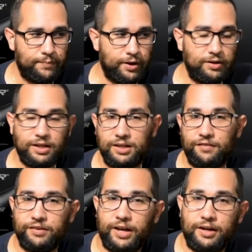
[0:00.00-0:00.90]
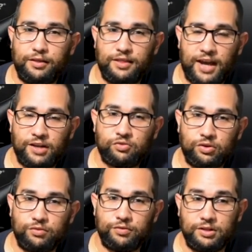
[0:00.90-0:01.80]
Apparently, it never got a
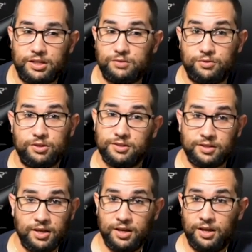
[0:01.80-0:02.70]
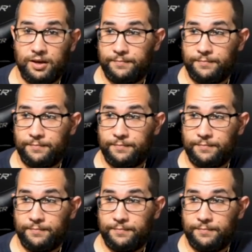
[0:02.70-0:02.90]
theatrical release, which is,